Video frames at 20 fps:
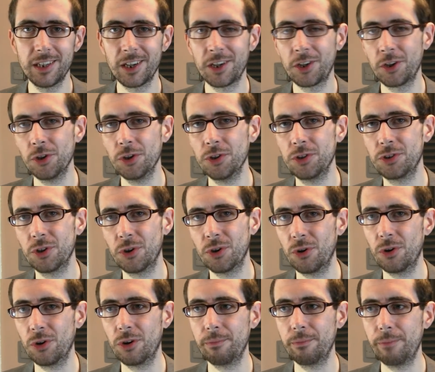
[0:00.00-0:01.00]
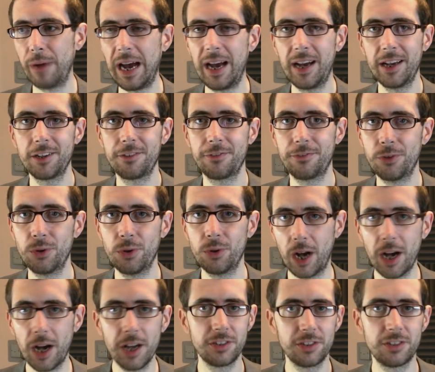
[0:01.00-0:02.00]
good or bad for
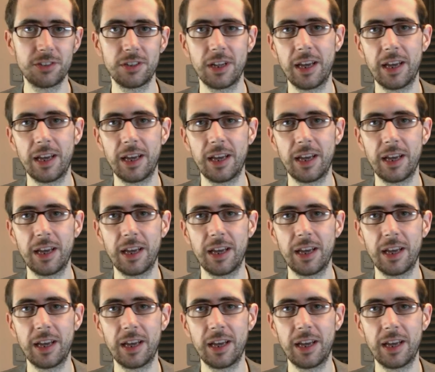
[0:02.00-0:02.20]
us?